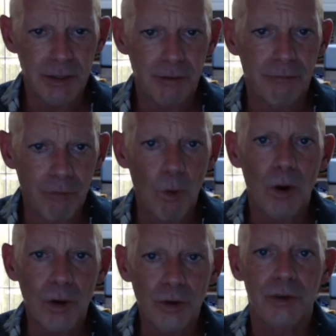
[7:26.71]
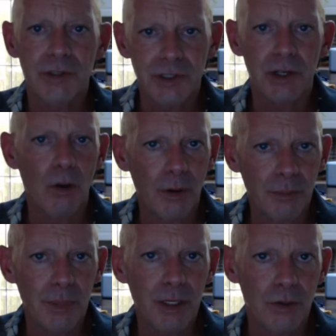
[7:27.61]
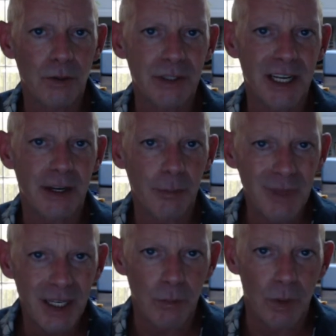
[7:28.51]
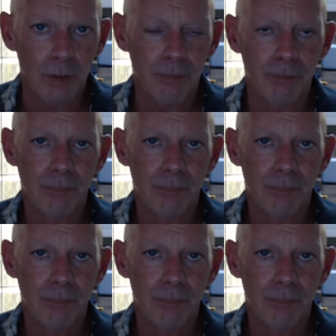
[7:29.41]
4 good solid meals at a minimum,